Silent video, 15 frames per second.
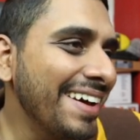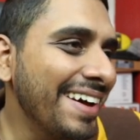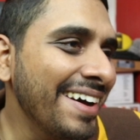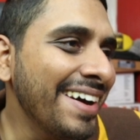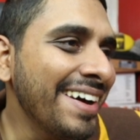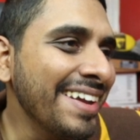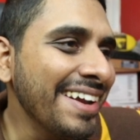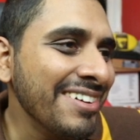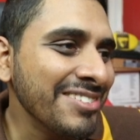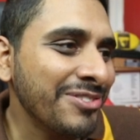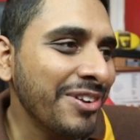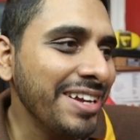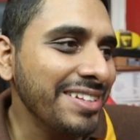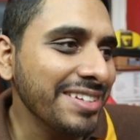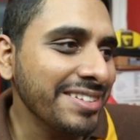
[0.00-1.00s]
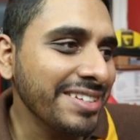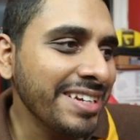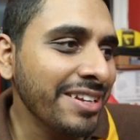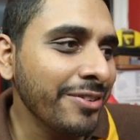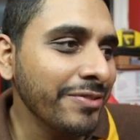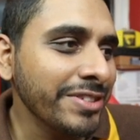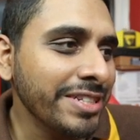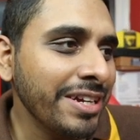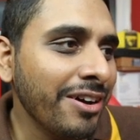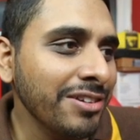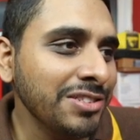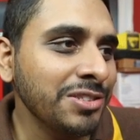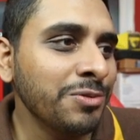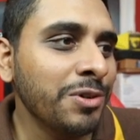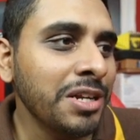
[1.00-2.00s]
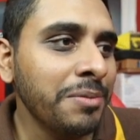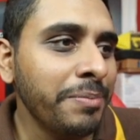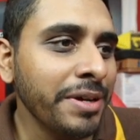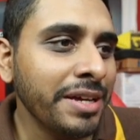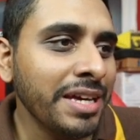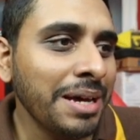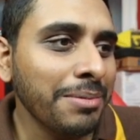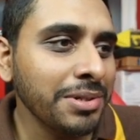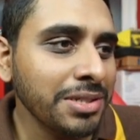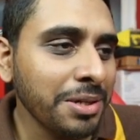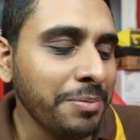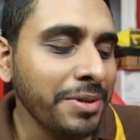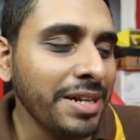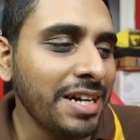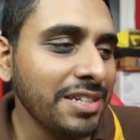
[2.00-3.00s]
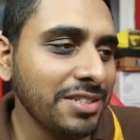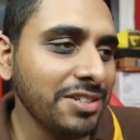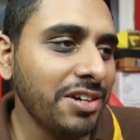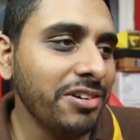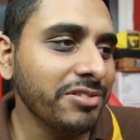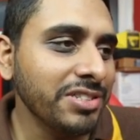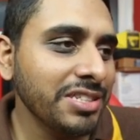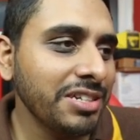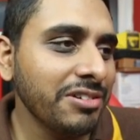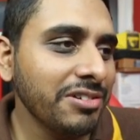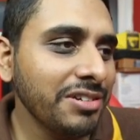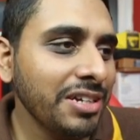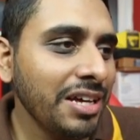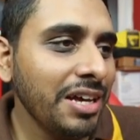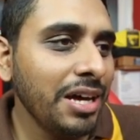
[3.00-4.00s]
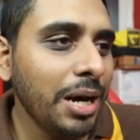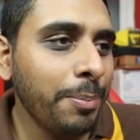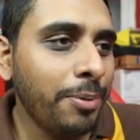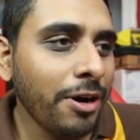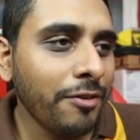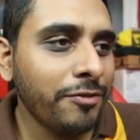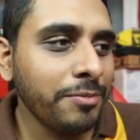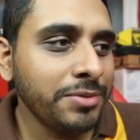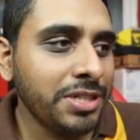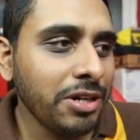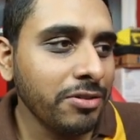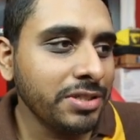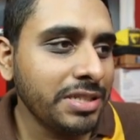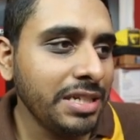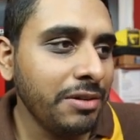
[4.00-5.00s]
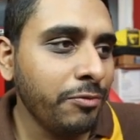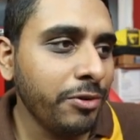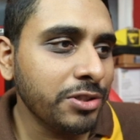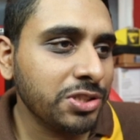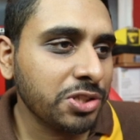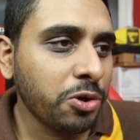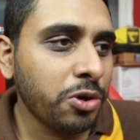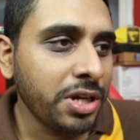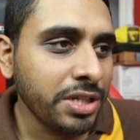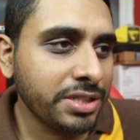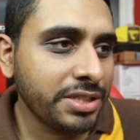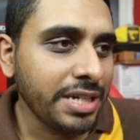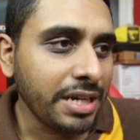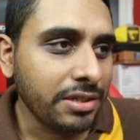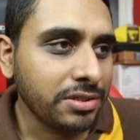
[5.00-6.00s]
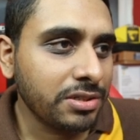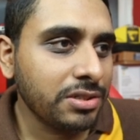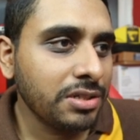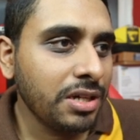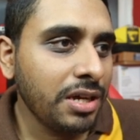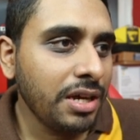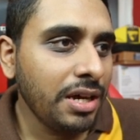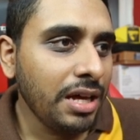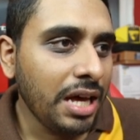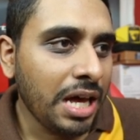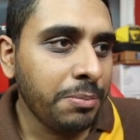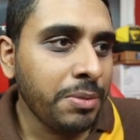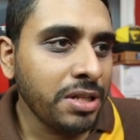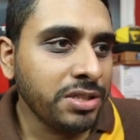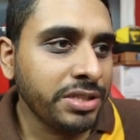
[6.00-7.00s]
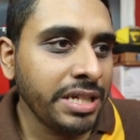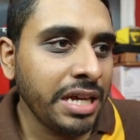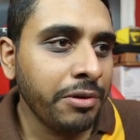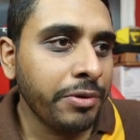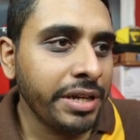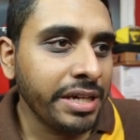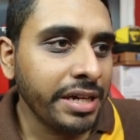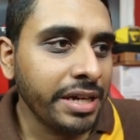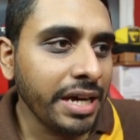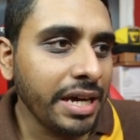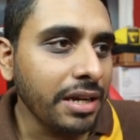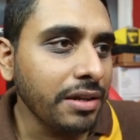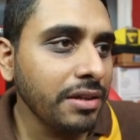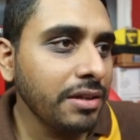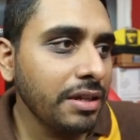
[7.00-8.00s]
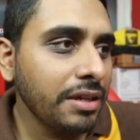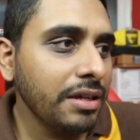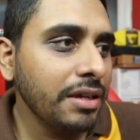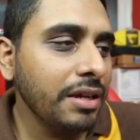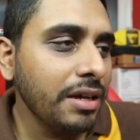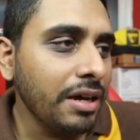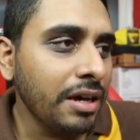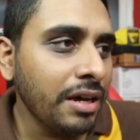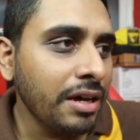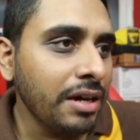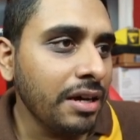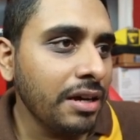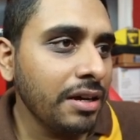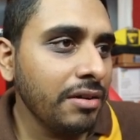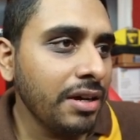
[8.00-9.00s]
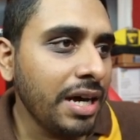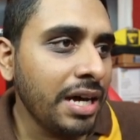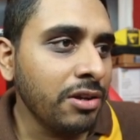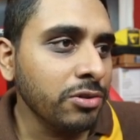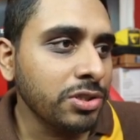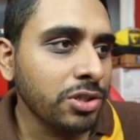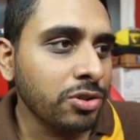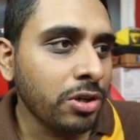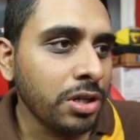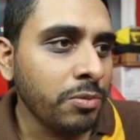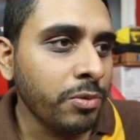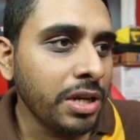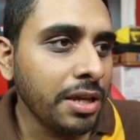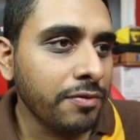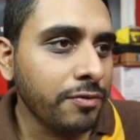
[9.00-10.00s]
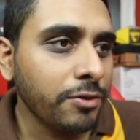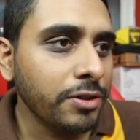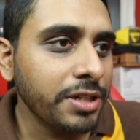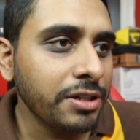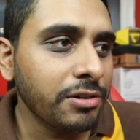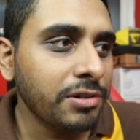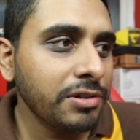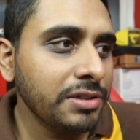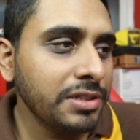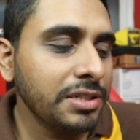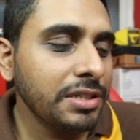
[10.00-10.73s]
was great to see. And obviously, Arsenal won a big game on top of that. So it was apart from Chelsea scoring 6 and Man City winning again. And also Tottenham winning 4-0.